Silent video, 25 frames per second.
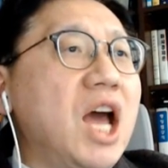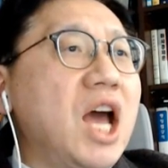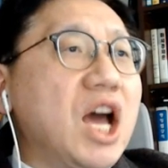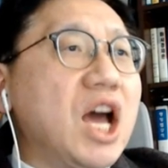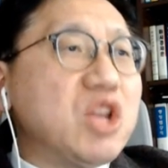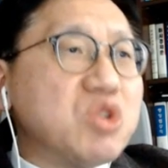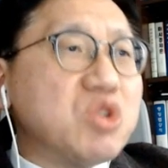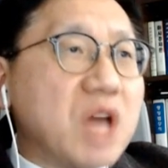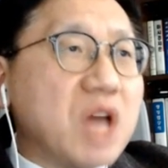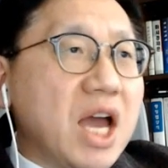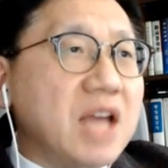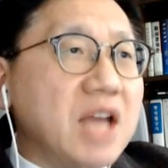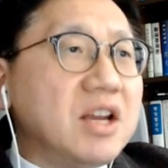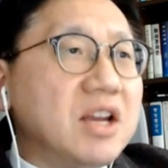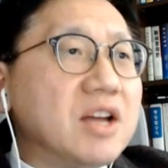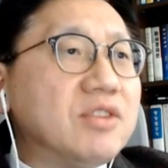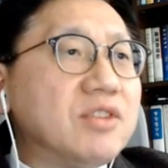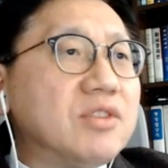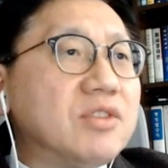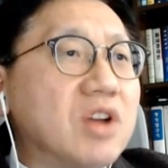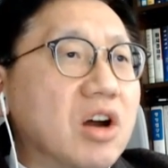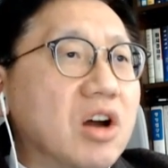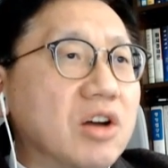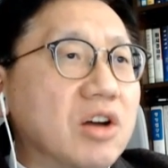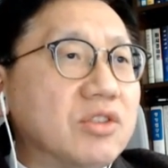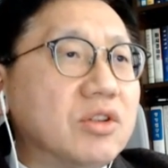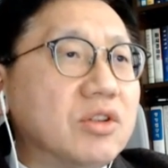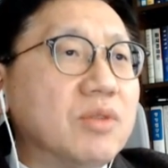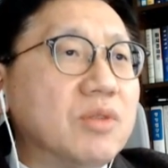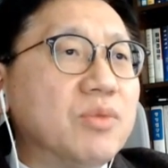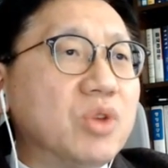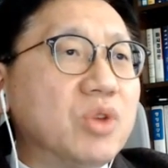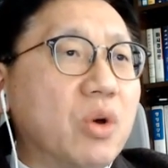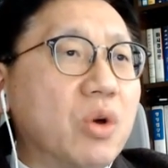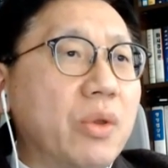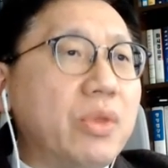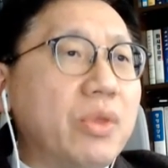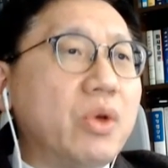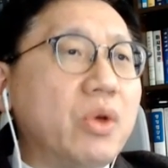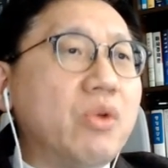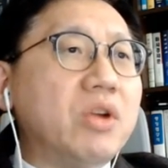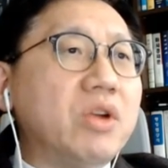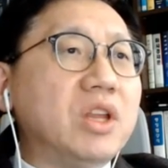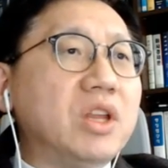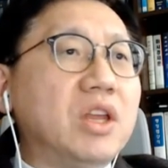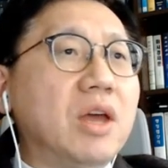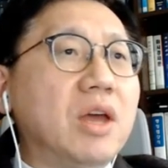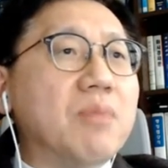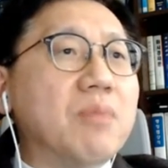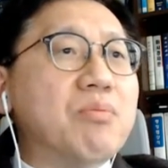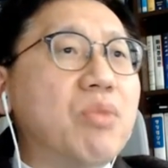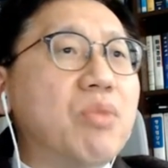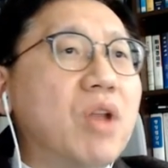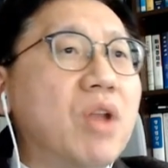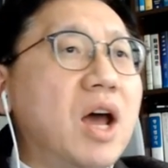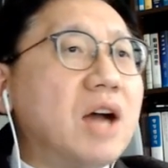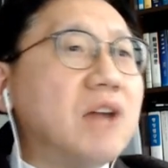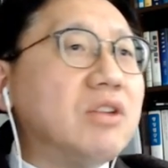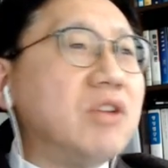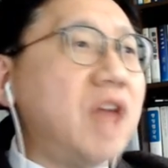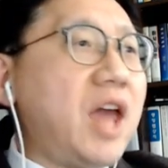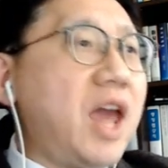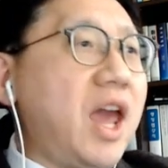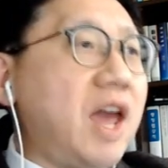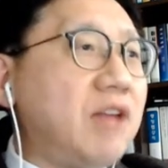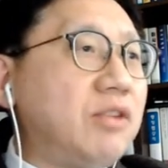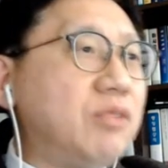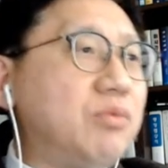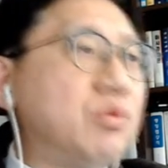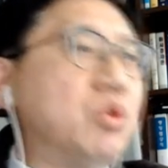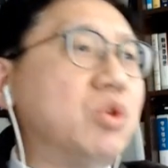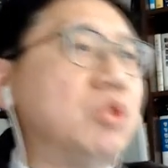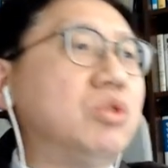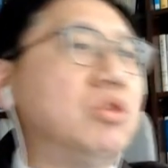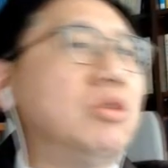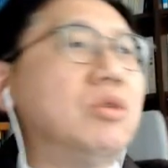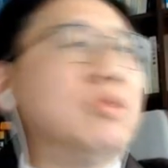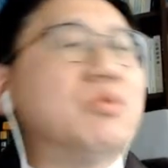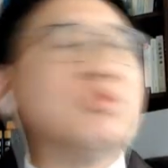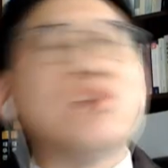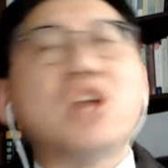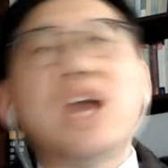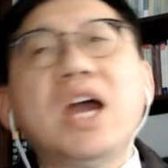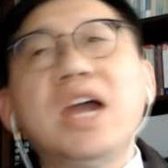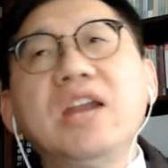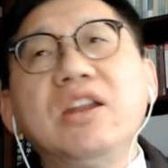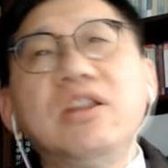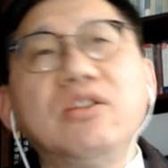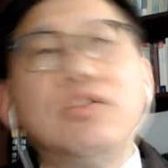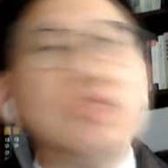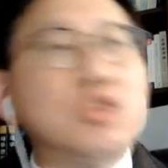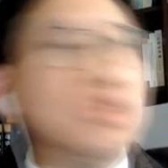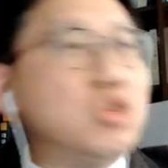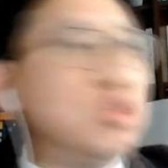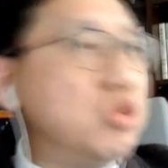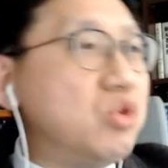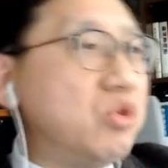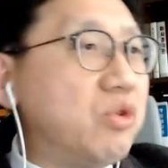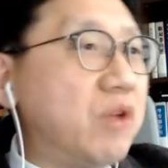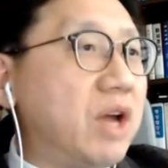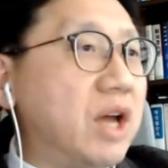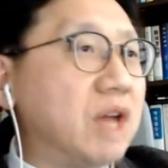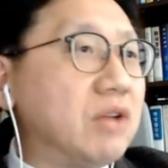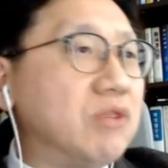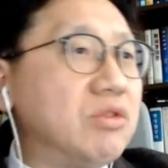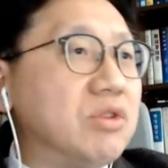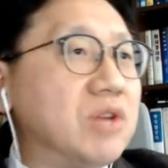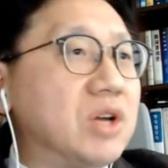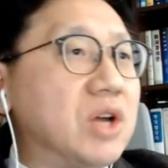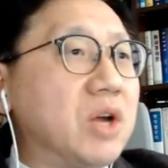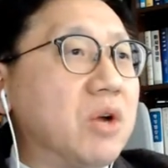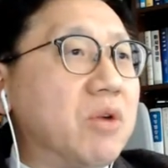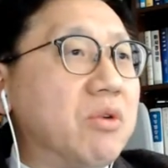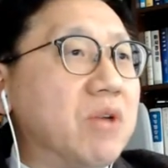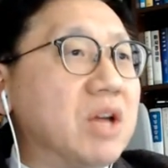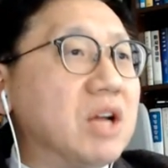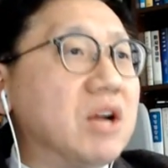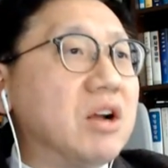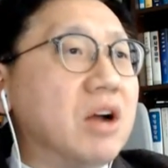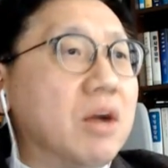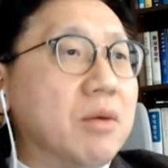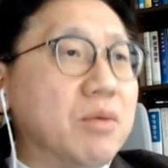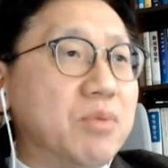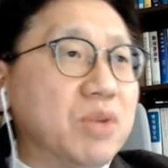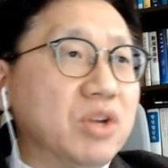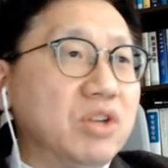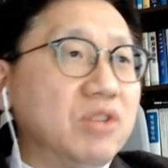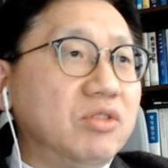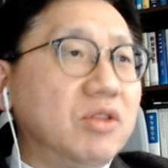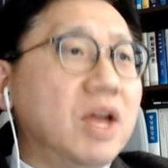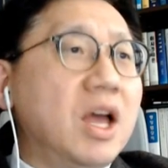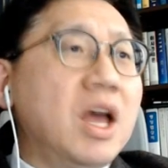China's customs authority blocked the export of Chinese urea to Korean companies,